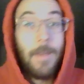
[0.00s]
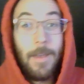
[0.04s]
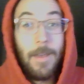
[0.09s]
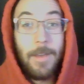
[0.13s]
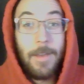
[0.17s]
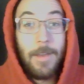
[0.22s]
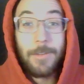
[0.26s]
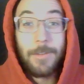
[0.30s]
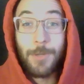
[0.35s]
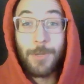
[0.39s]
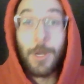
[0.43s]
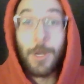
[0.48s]

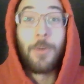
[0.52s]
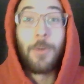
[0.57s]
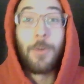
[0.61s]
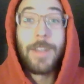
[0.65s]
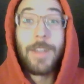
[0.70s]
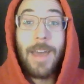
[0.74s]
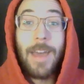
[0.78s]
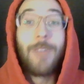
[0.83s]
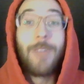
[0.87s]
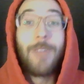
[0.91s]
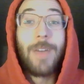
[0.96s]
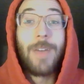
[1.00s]
showing
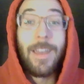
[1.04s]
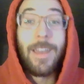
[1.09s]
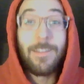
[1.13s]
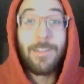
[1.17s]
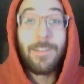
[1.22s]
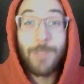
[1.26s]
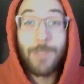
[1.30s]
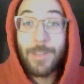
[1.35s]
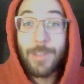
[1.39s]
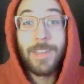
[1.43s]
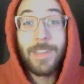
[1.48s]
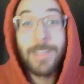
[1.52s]
how
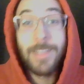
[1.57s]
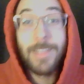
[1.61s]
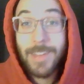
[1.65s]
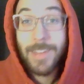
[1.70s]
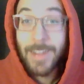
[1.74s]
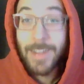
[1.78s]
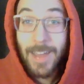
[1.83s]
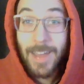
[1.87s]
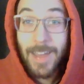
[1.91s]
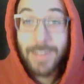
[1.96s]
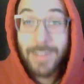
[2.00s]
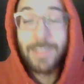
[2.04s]
everything's
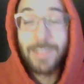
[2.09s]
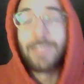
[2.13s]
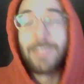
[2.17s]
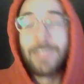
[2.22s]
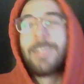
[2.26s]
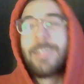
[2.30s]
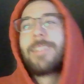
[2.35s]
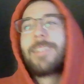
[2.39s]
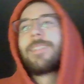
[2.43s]
connected.